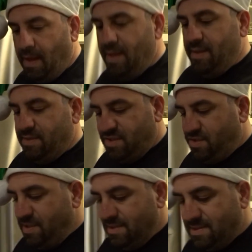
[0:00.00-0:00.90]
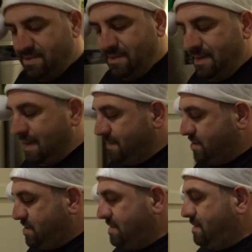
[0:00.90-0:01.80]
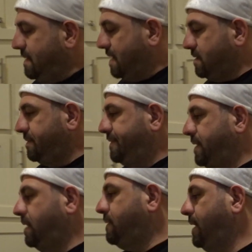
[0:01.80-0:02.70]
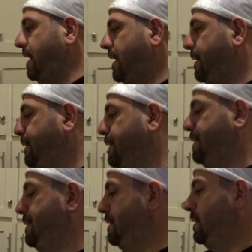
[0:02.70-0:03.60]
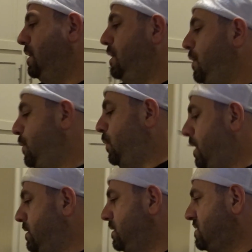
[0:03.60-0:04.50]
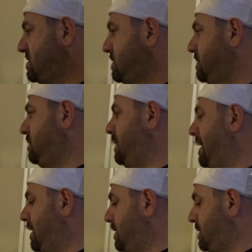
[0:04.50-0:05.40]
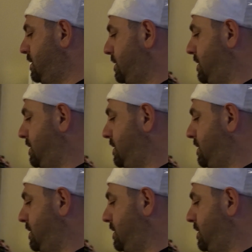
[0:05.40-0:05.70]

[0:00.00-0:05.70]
And it's just, now it's just a matter of figuring out what looks good where.